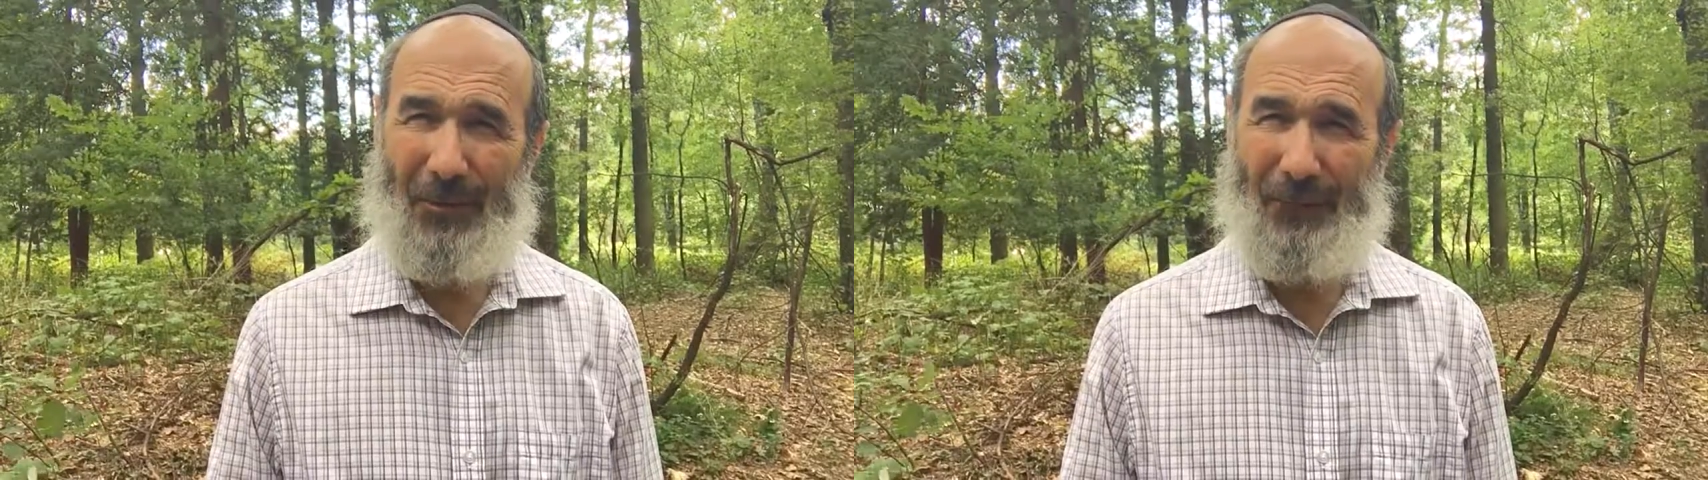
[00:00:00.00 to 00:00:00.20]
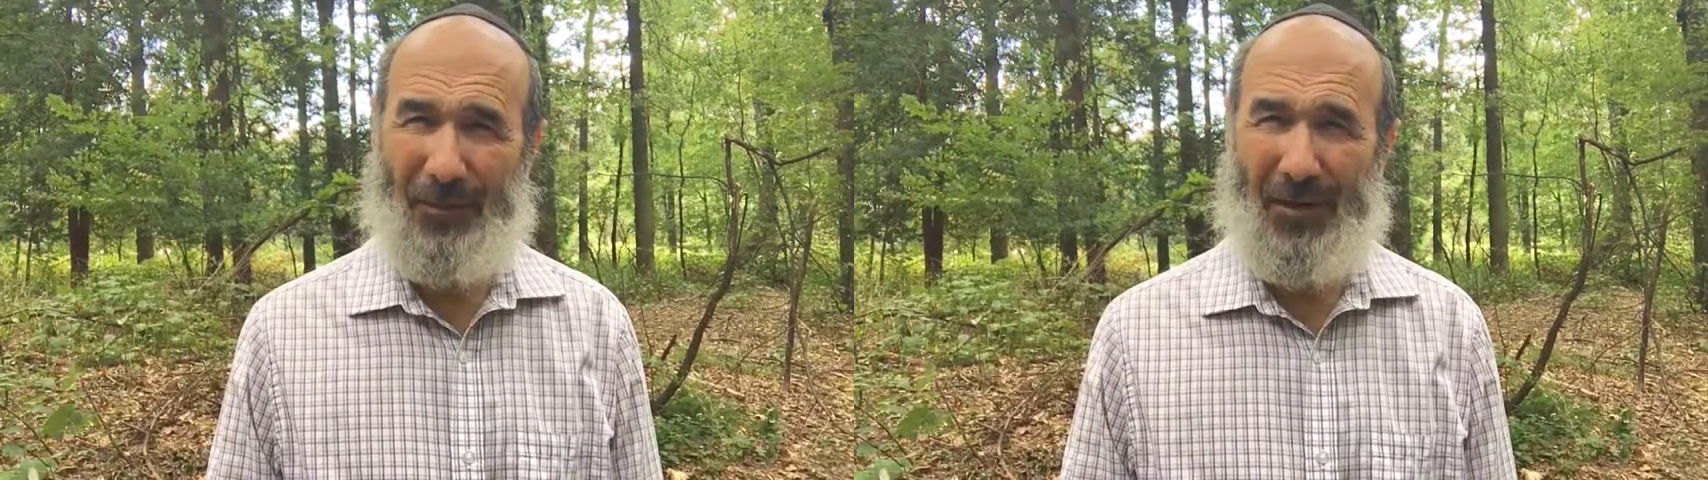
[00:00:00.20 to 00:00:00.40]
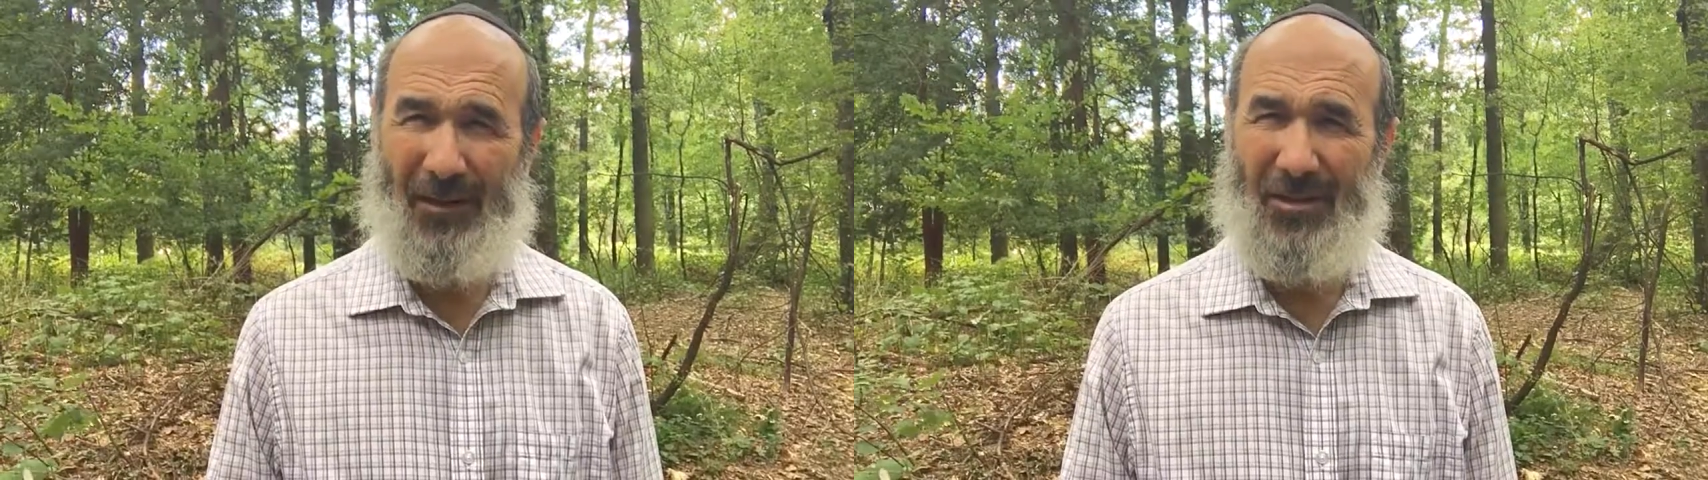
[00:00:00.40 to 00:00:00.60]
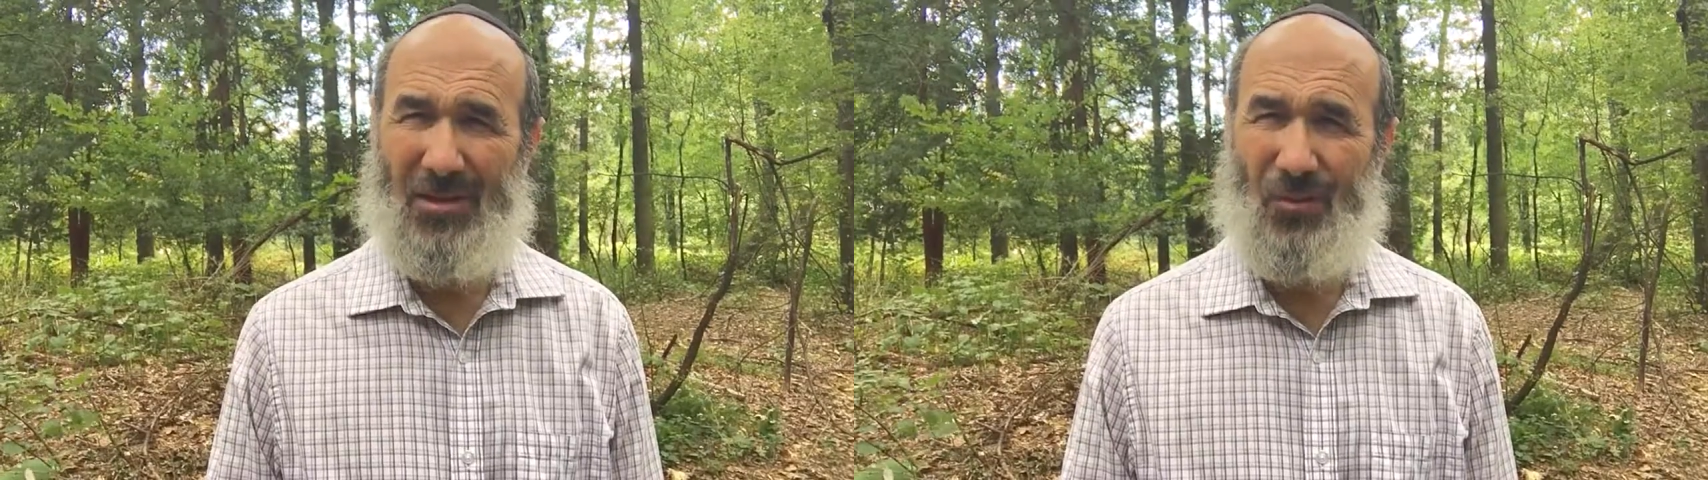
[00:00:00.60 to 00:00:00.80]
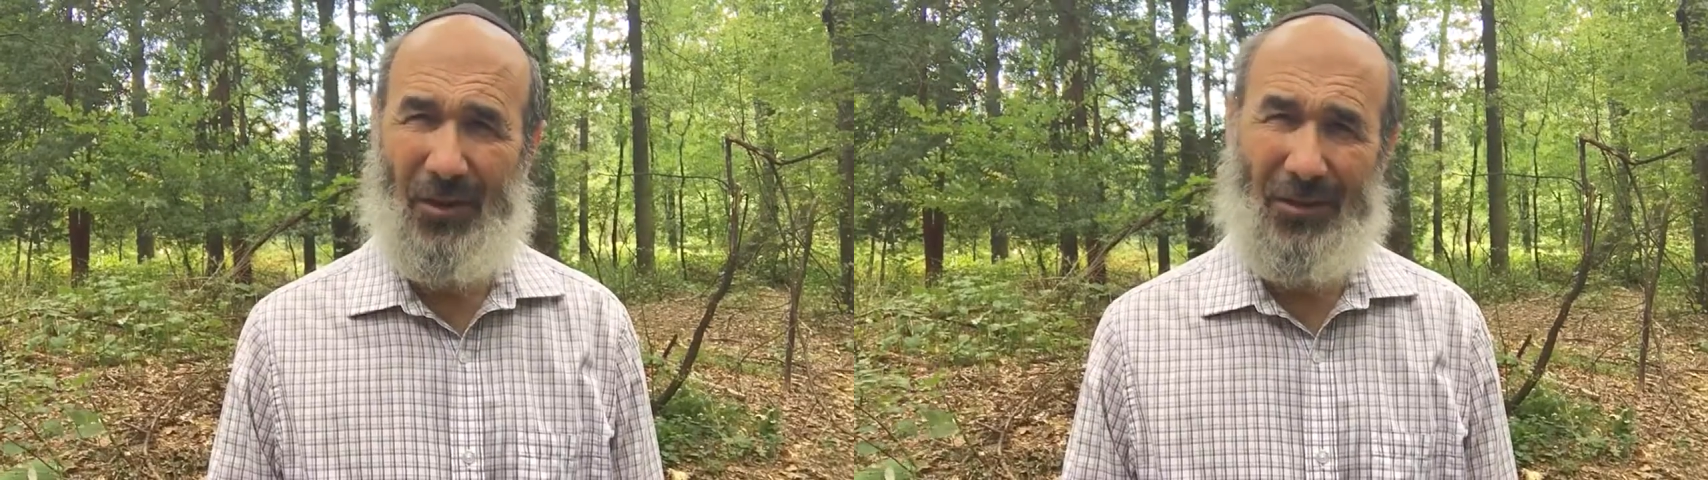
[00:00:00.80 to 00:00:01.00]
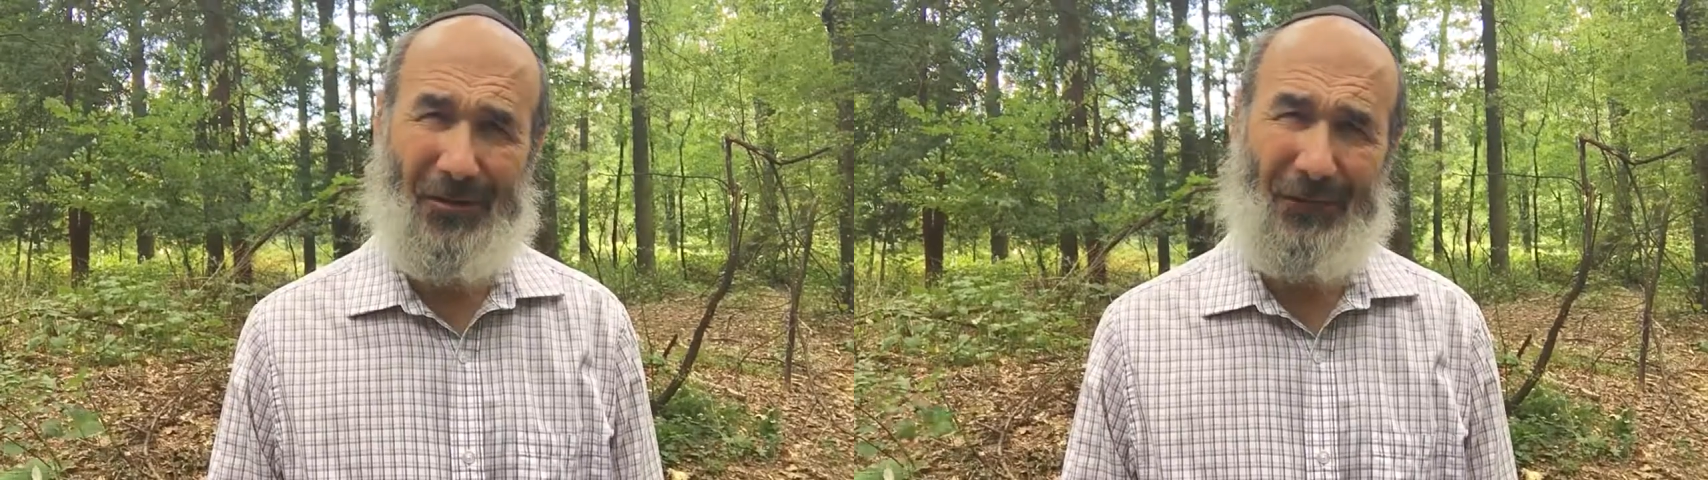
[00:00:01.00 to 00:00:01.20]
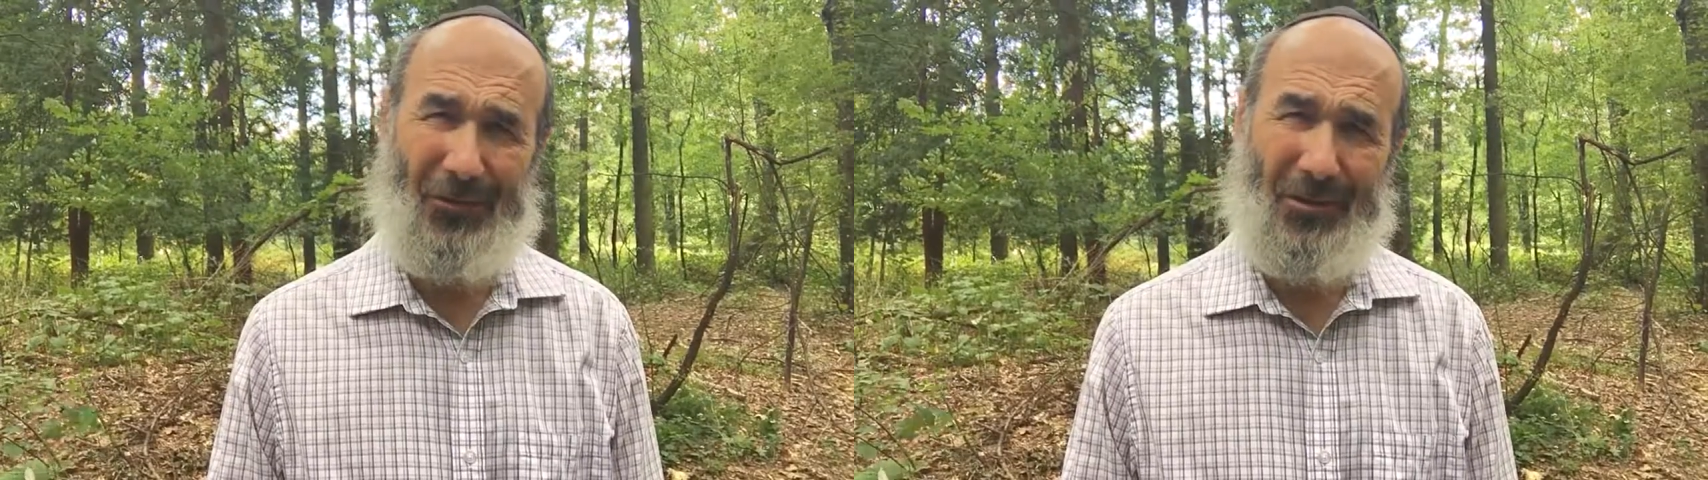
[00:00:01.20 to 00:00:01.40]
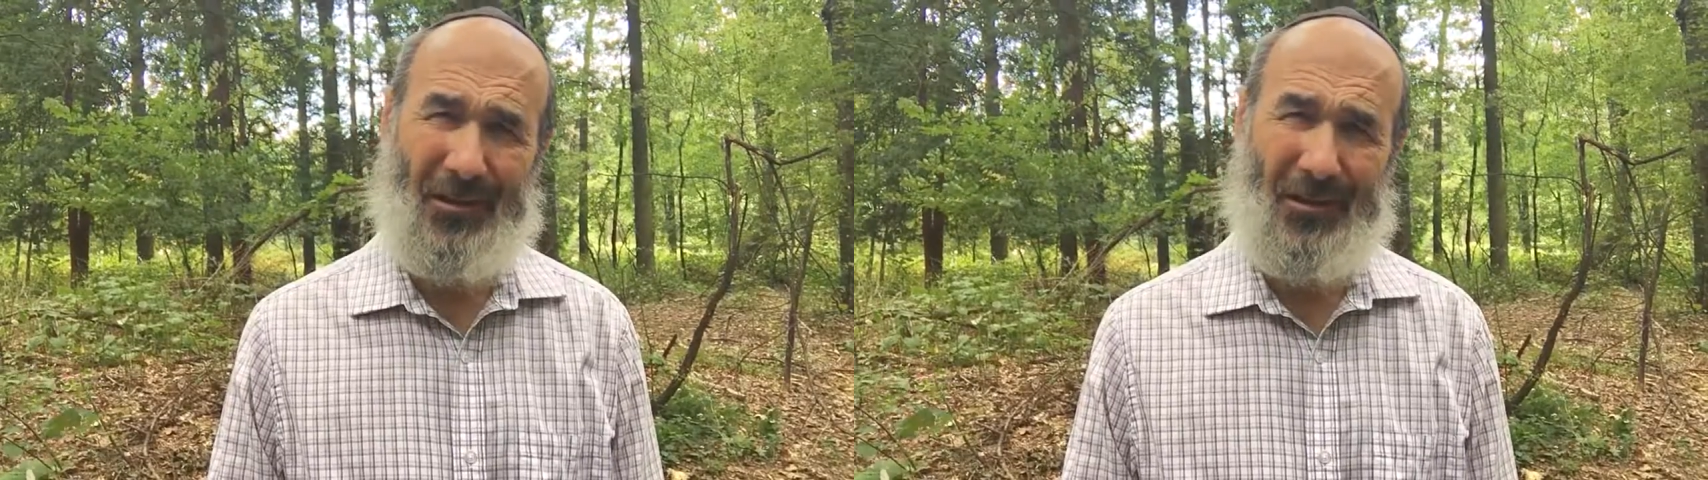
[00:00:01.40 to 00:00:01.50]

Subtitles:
free in this wonderful,